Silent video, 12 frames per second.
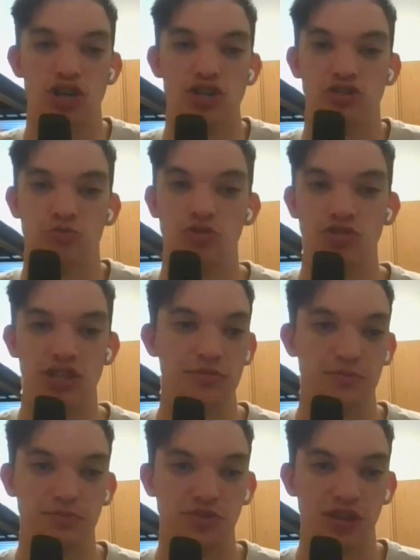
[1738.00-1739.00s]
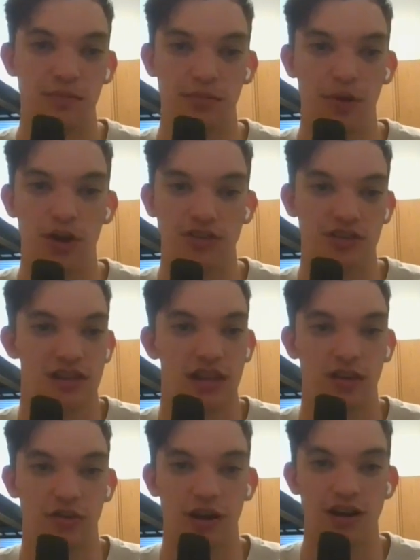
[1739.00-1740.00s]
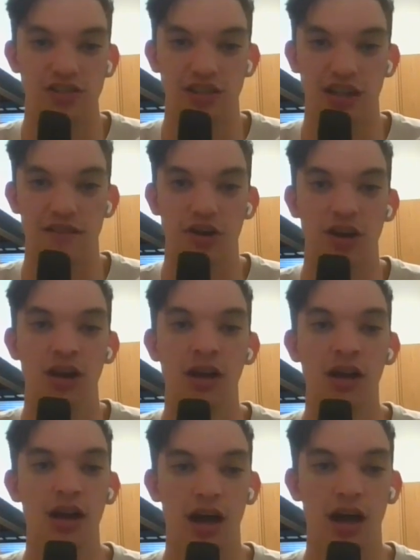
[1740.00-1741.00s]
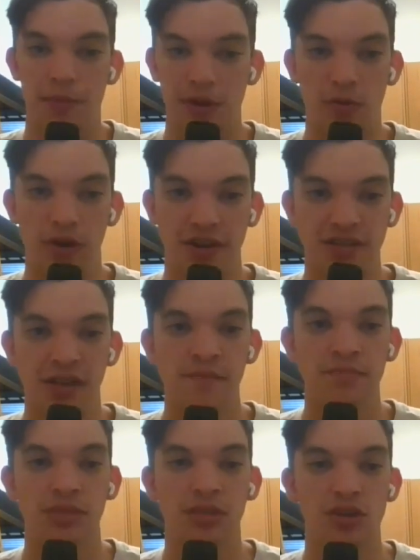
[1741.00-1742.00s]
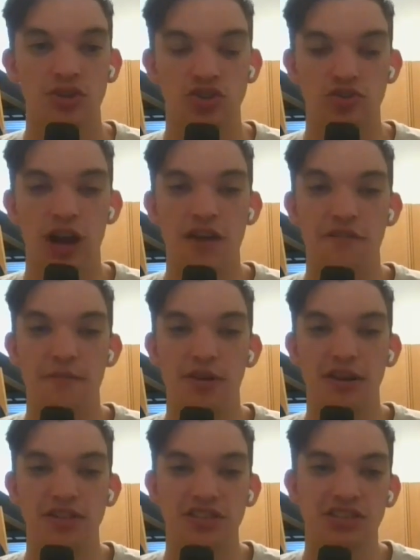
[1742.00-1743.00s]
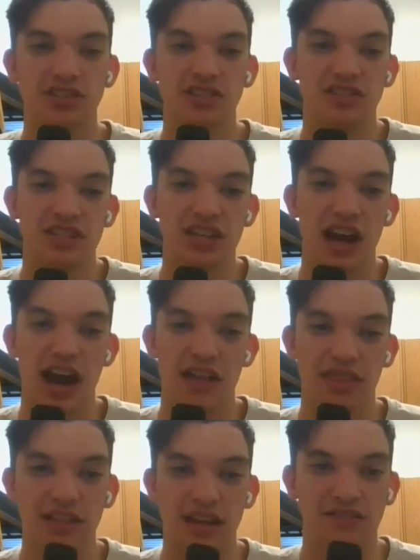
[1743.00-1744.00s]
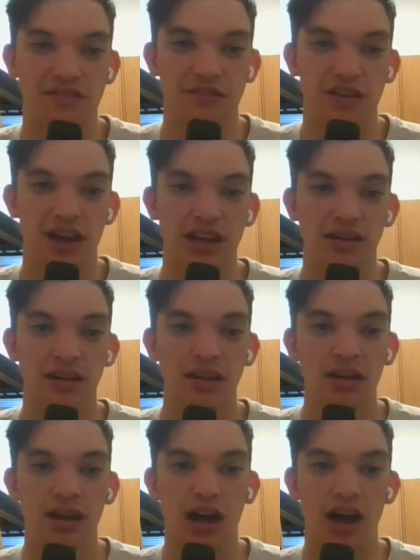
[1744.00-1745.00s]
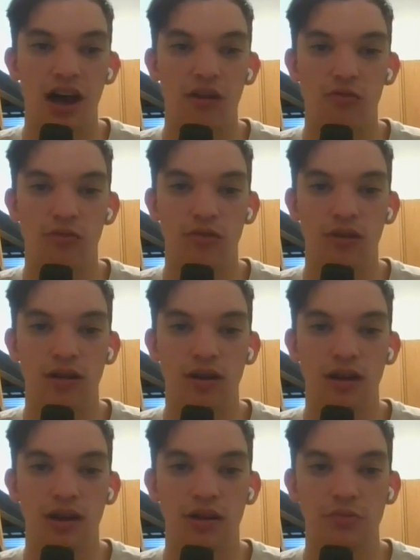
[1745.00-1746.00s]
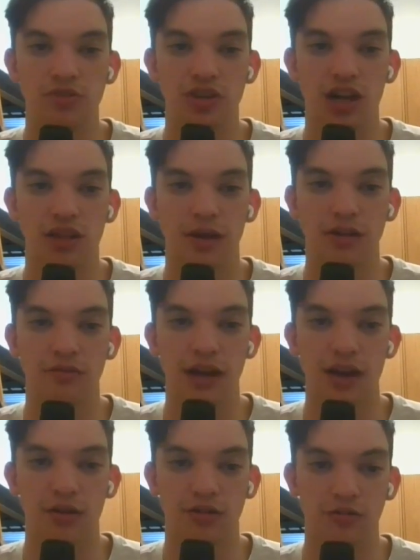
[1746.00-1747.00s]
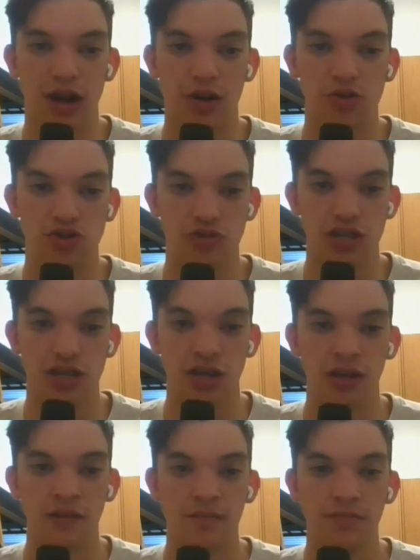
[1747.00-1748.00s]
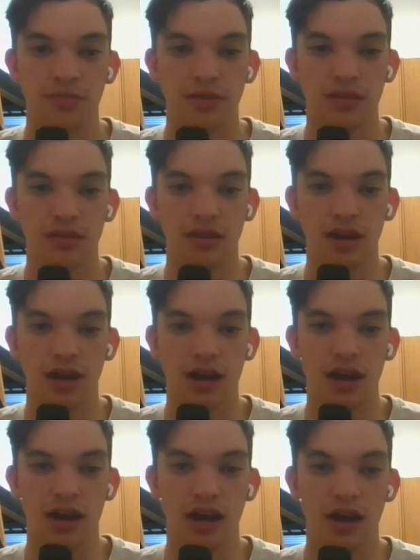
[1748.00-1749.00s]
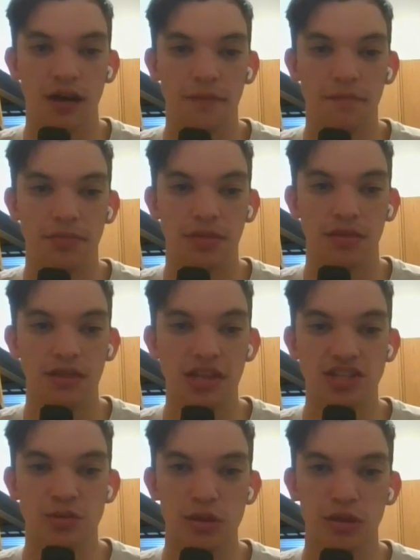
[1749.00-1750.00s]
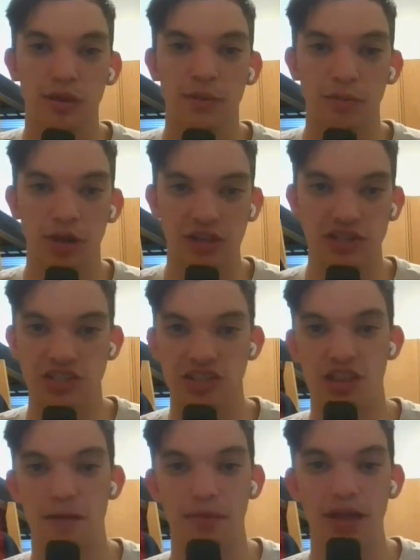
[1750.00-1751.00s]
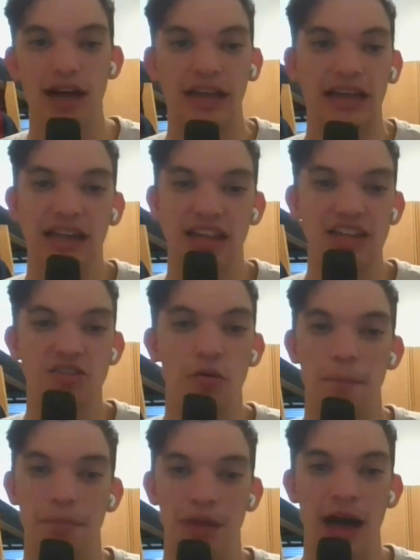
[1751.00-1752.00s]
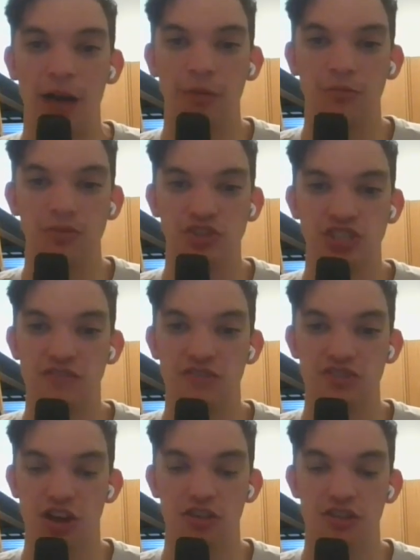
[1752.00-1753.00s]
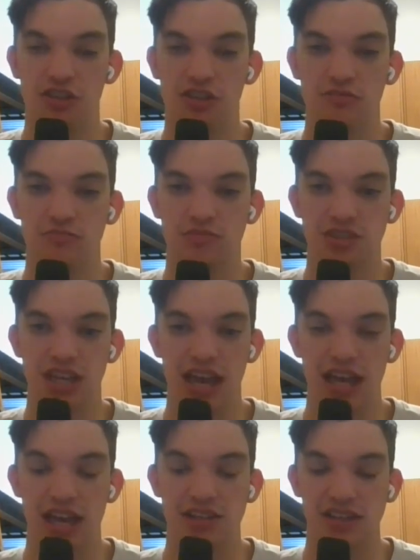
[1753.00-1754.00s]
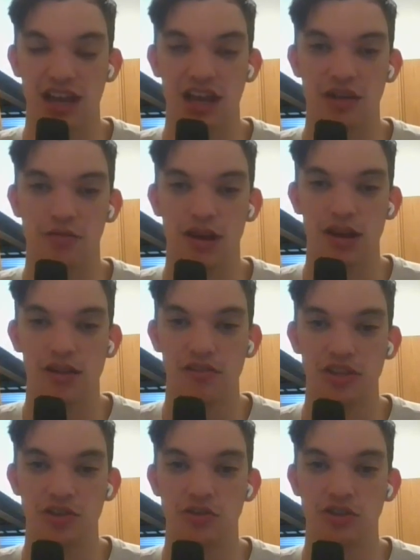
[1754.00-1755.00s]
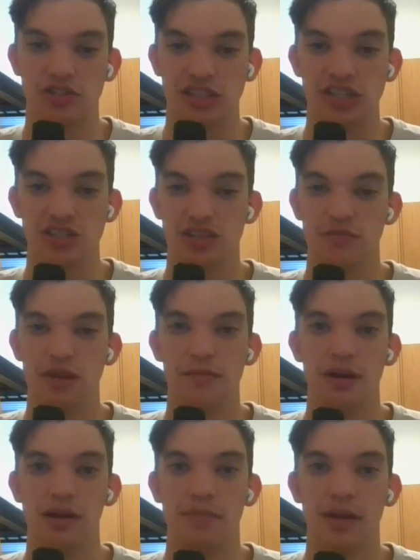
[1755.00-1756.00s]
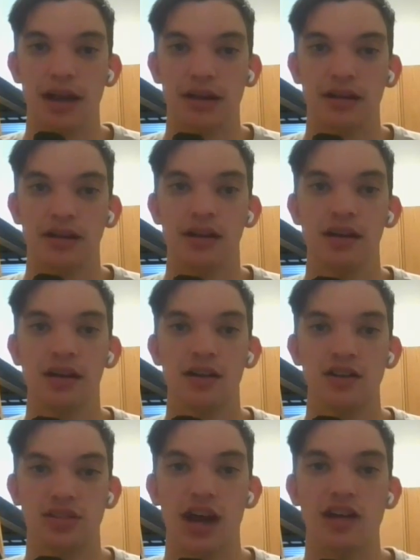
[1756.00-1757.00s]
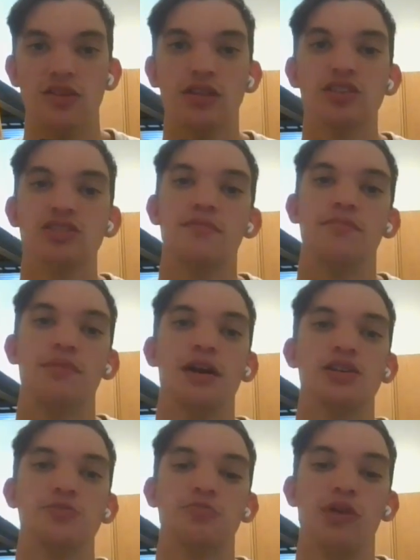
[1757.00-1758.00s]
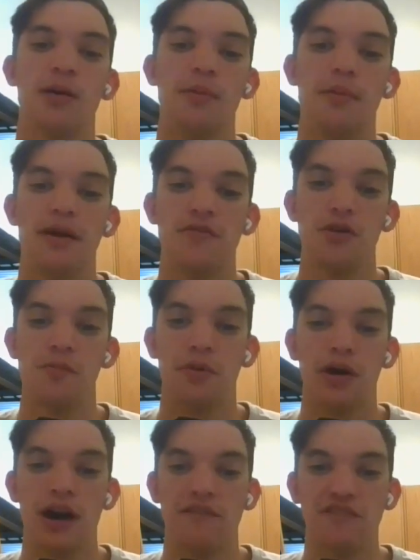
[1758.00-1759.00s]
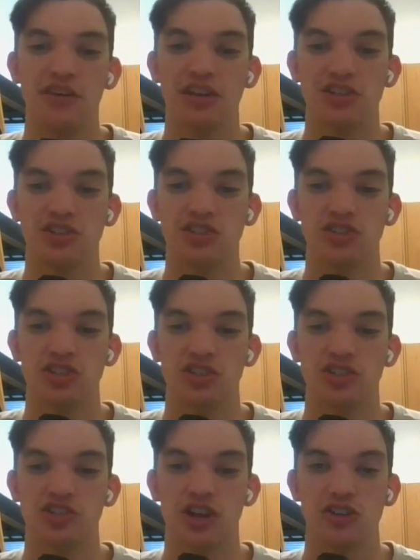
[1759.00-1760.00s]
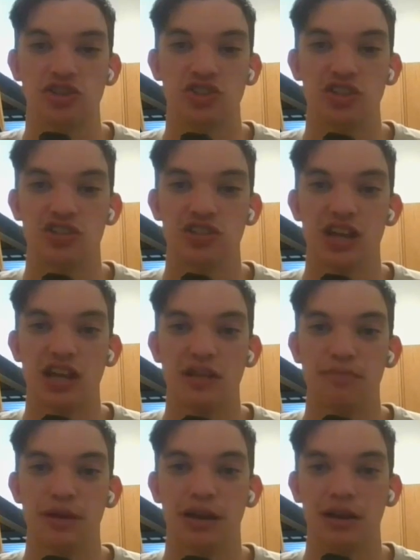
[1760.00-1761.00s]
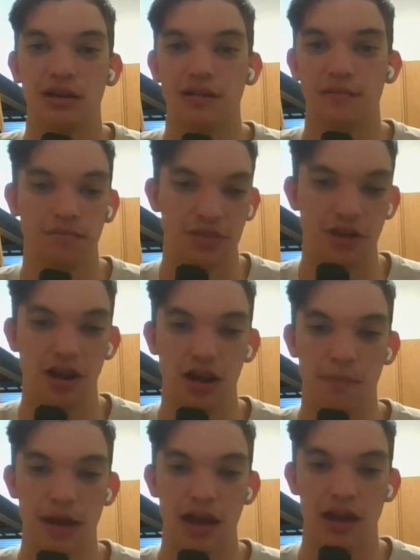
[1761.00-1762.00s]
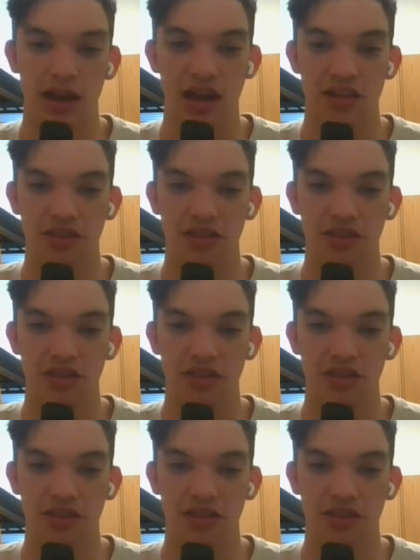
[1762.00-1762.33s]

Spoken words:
Chase just run deep balls. It's not the greatest thing ever, but it works. Strive for more consistency. I that's fine. We talked about the route tree. Needs to be a little bit more consistent in the blocking. They don't block with receivers other than Higgins anyway, and I think you can teach him to be a better blocker. So I don't think it's the biggest problem ever, but I feel like this is just such a Cincinnati pick. They're going to panic.